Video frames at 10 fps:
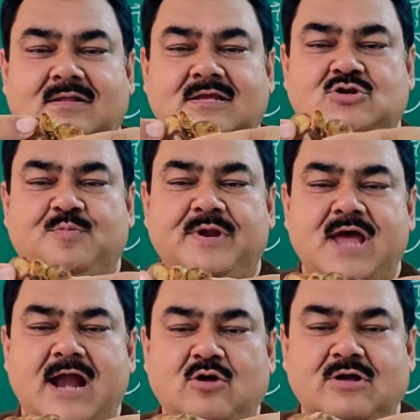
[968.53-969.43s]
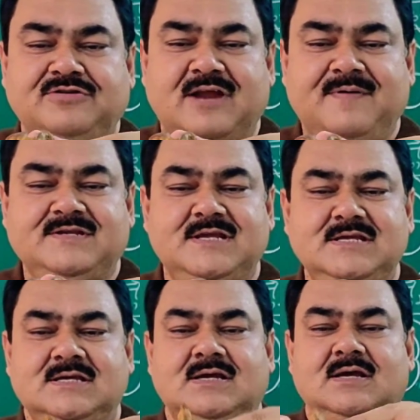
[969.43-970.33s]
This superior articular surface
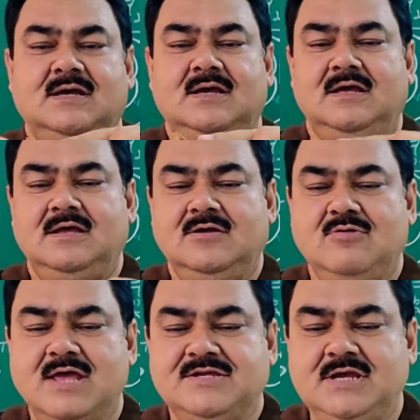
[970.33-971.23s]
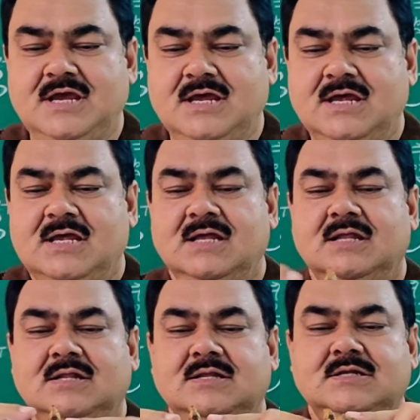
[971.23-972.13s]
is, you can see,
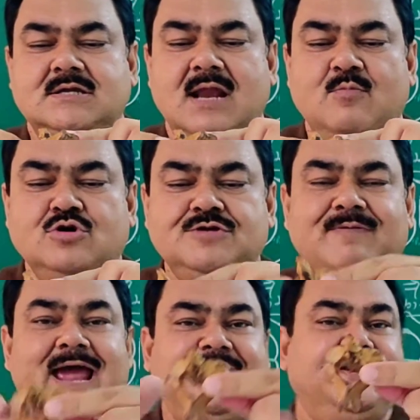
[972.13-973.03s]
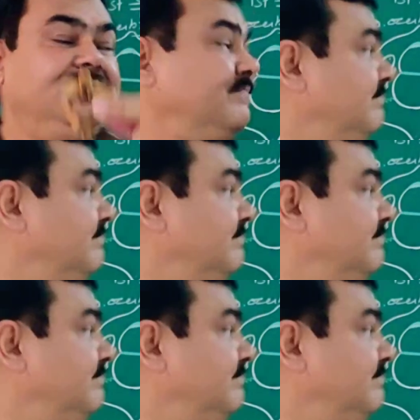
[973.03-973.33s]
this is almost flat.